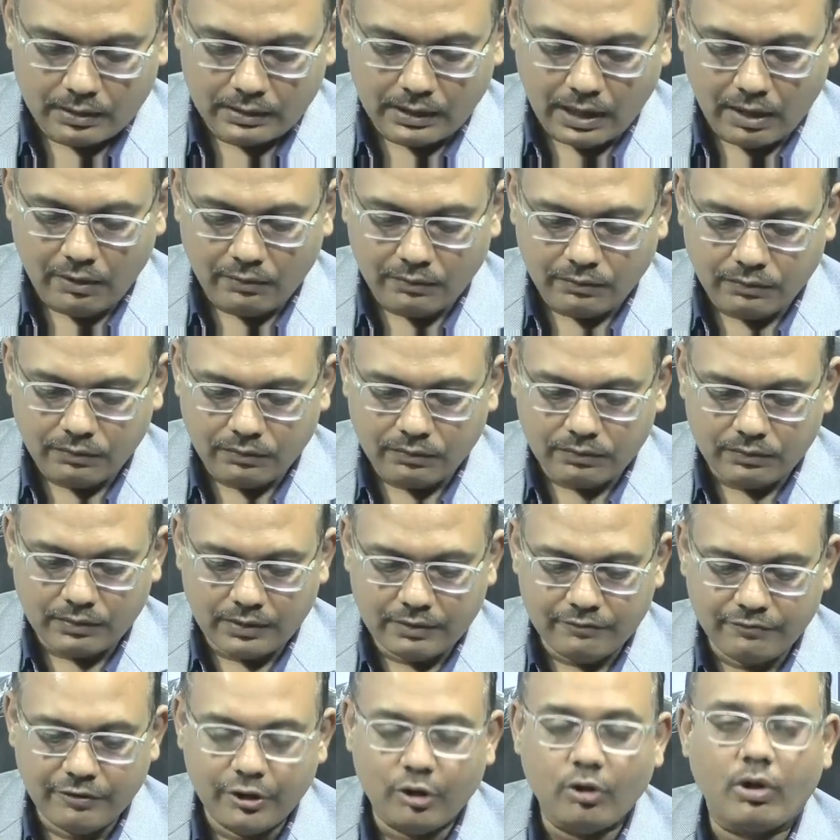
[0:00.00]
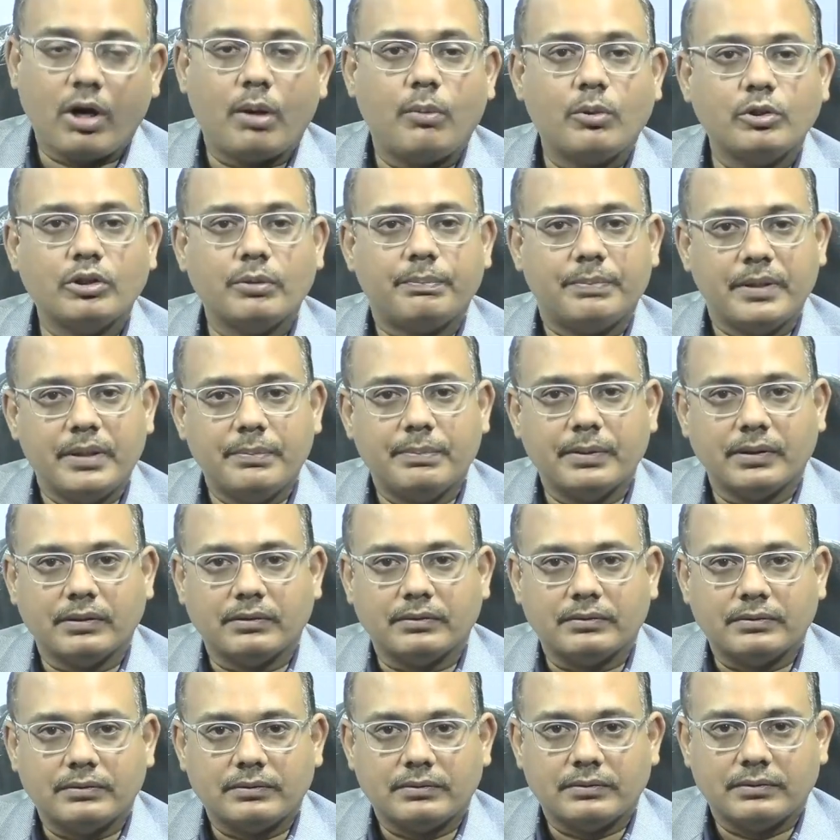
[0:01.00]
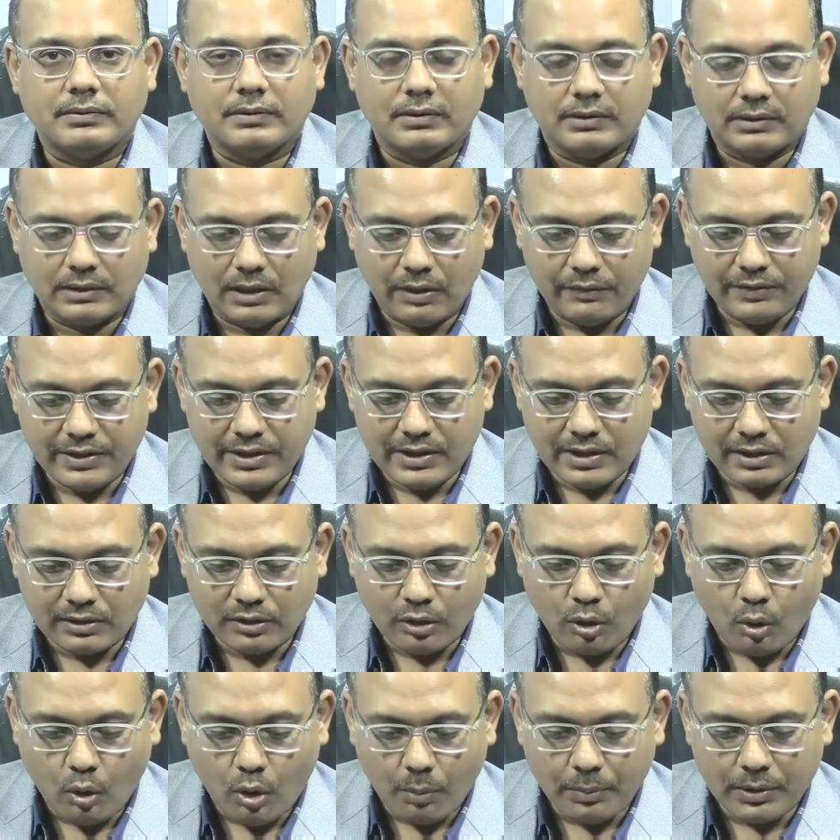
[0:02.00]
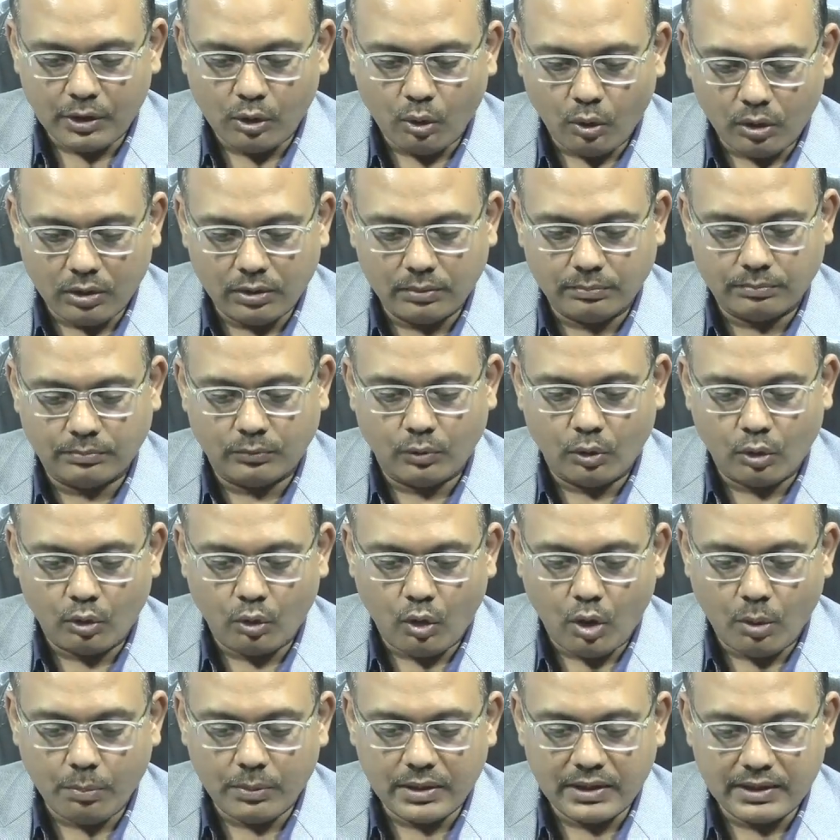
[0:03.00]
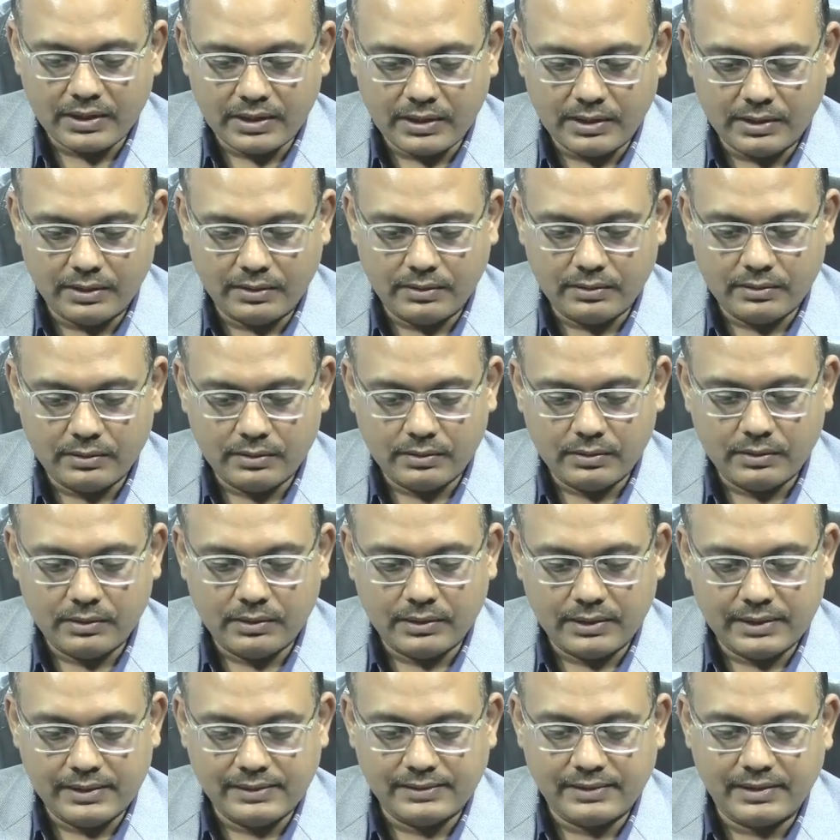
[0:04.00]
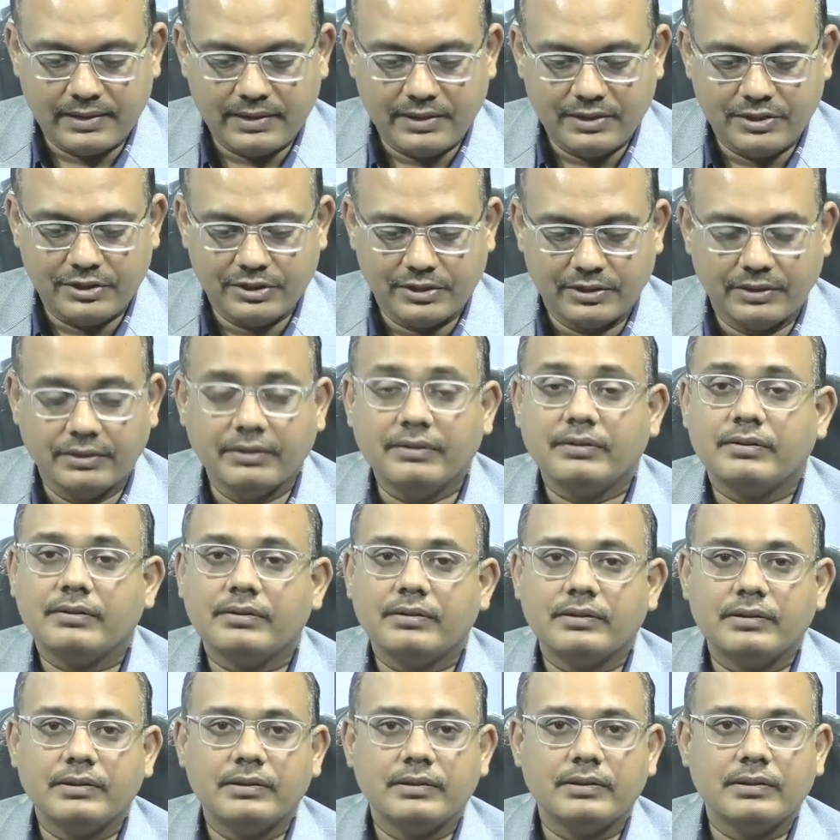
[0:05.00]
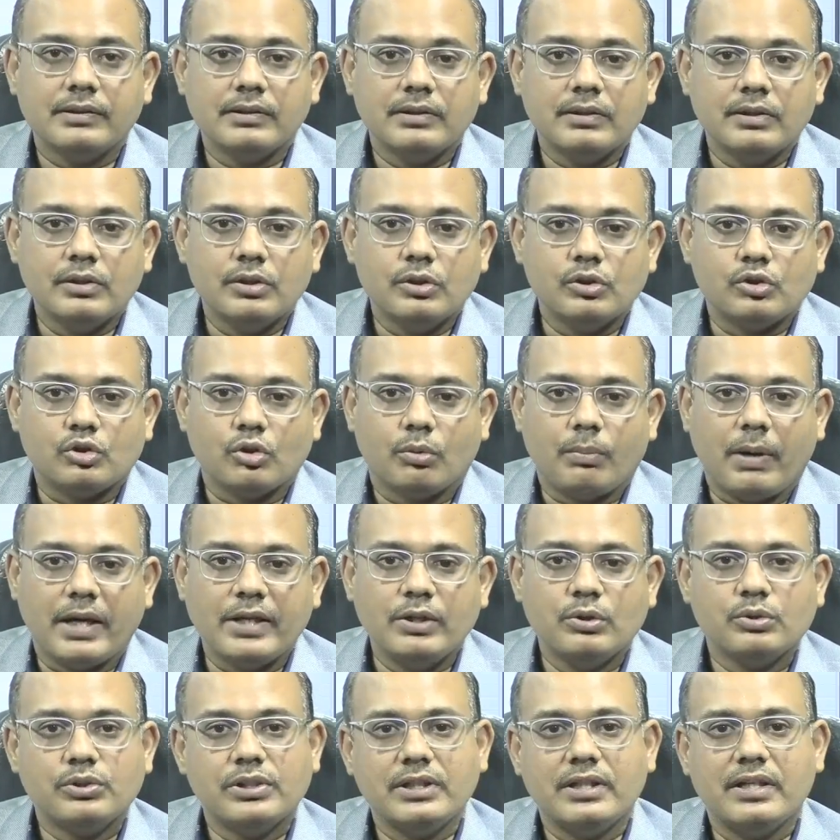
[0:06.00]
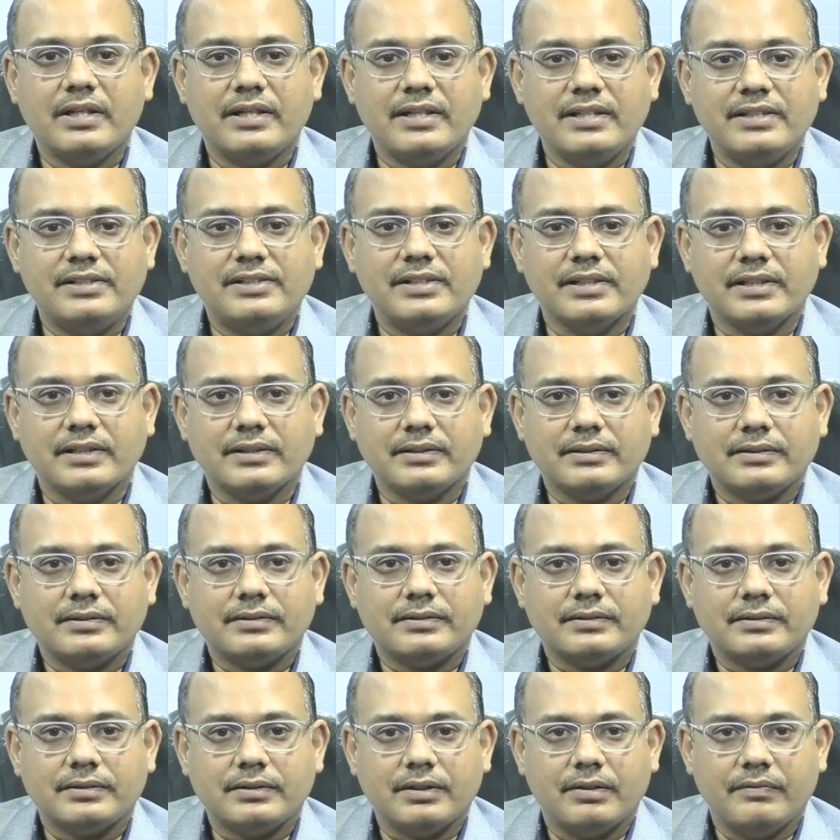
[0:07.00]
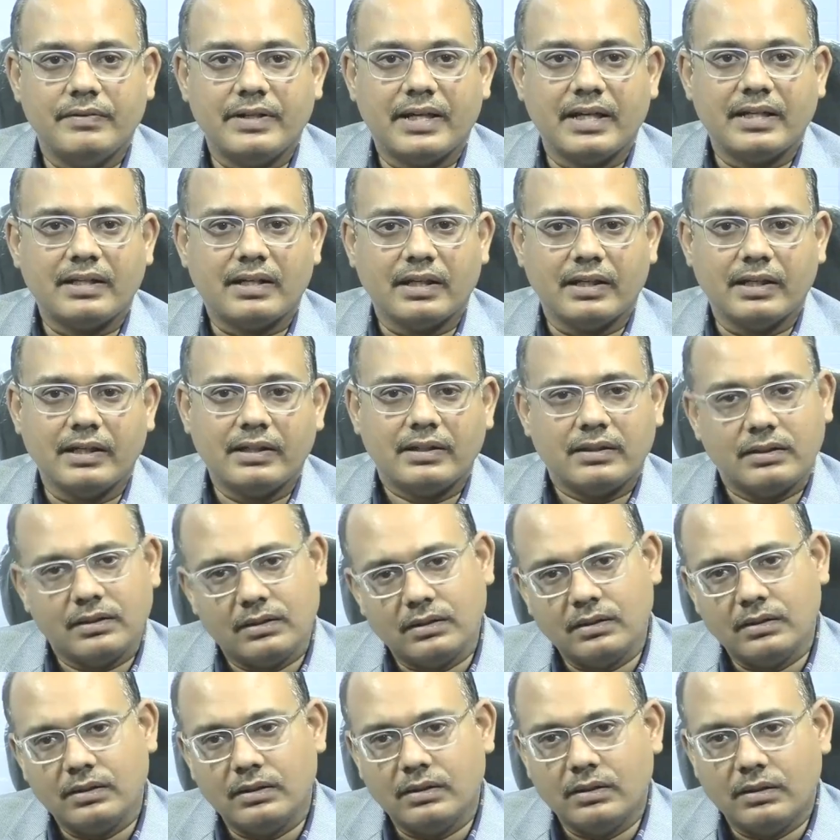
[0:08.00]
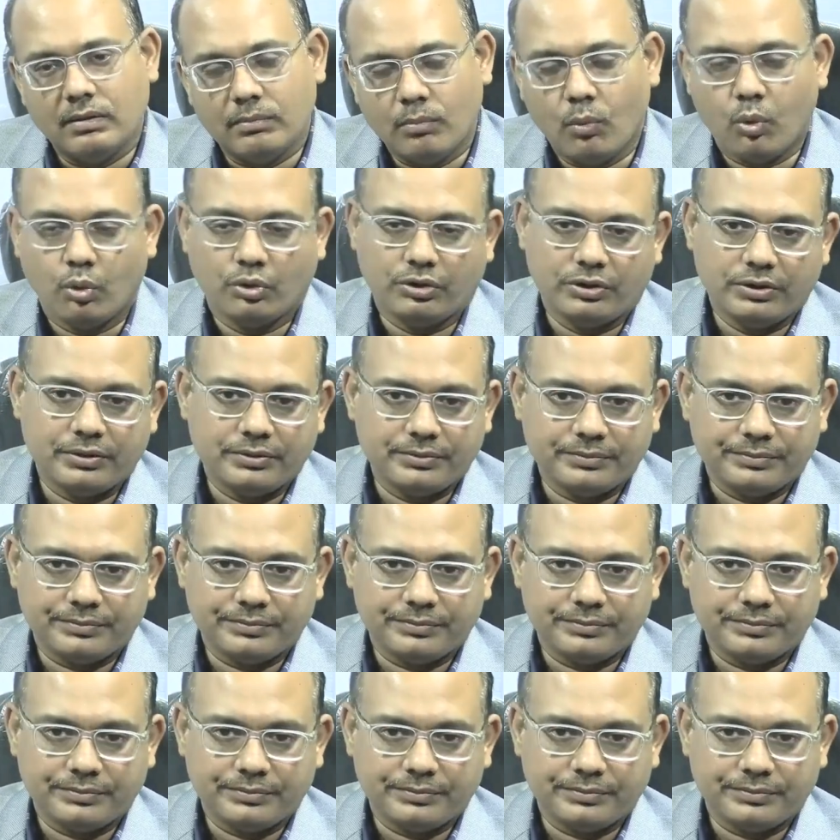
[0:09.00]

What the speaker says: Now if we talk about the people, now here the common column or common key is a region. So by using a region, we can connect both.